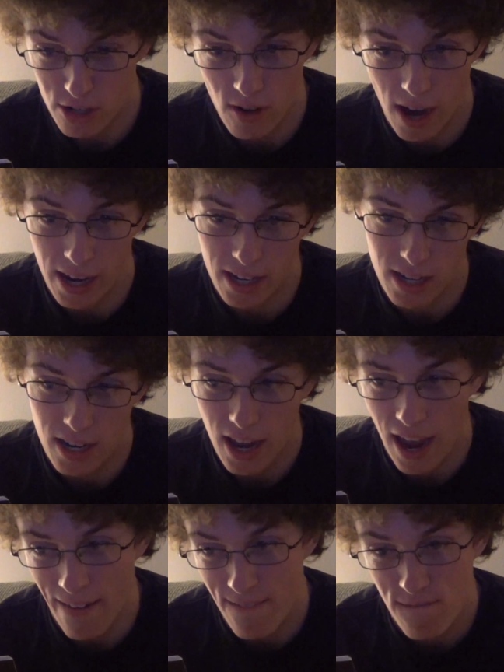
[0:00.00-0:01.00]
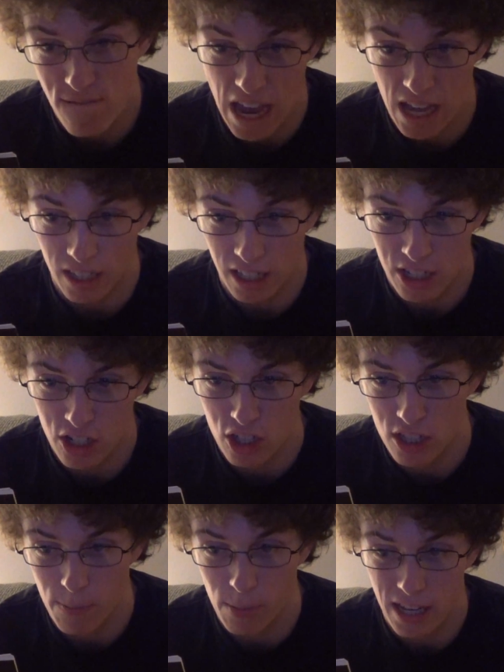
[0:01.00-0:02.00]
trying and failing to
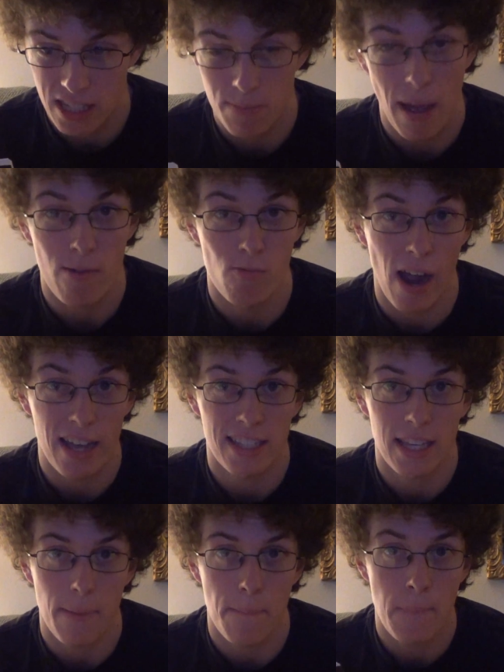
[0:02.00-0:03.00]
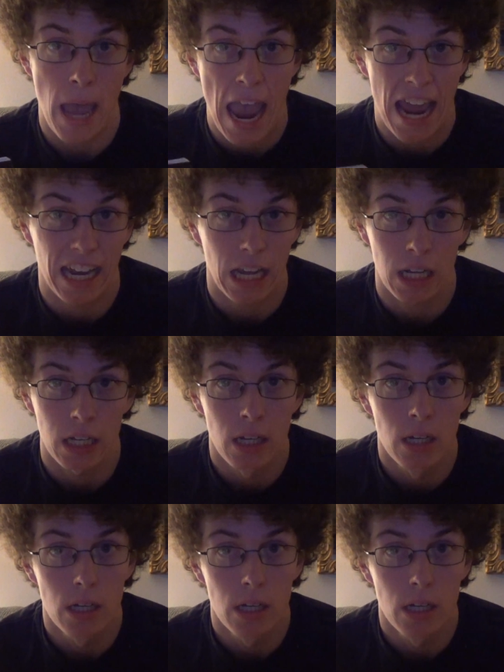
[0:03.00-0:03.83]
suppress my rising panic.